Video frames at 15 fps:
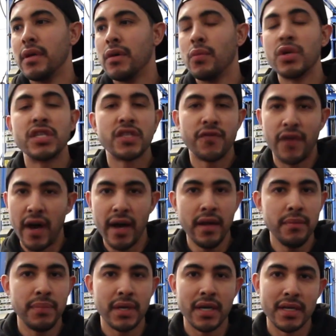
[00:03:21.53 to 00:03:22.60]
which is
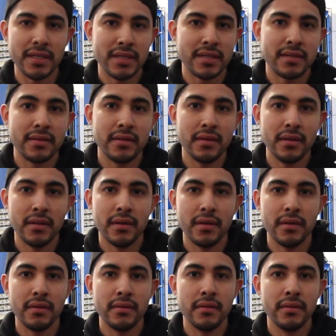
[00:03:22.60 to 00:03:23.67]
fine because,
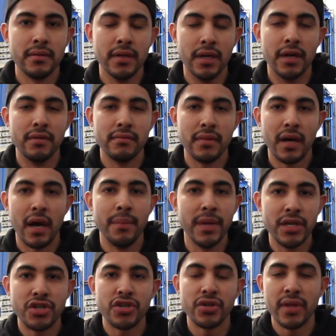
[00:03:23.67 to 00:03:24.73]
you know, I
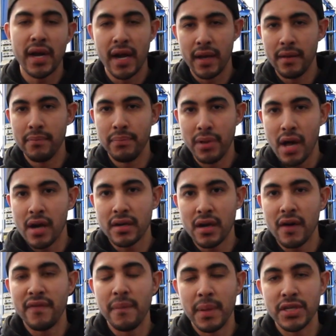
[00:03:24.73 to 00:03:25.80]
made sure that I blocked
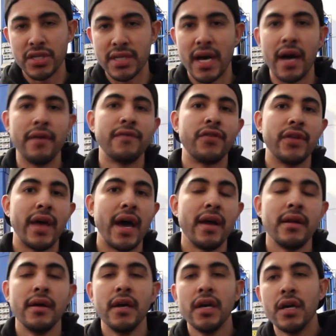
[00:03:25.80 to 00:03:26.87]
off a bunch of time for
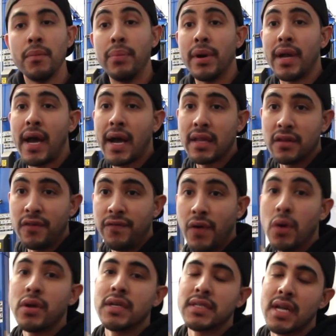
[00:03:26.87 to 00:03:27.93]
that. But I got the
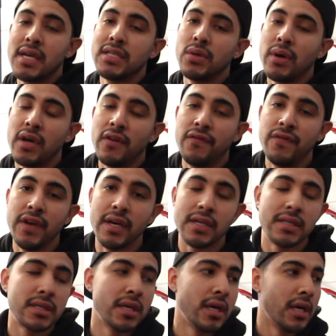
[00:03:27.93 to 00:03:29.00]
Focus that I still got to
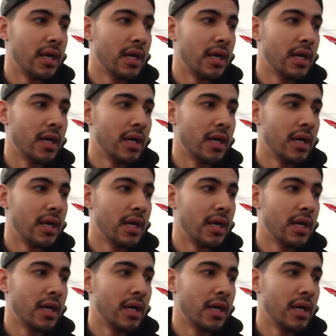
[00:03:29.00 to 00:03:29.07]
fix.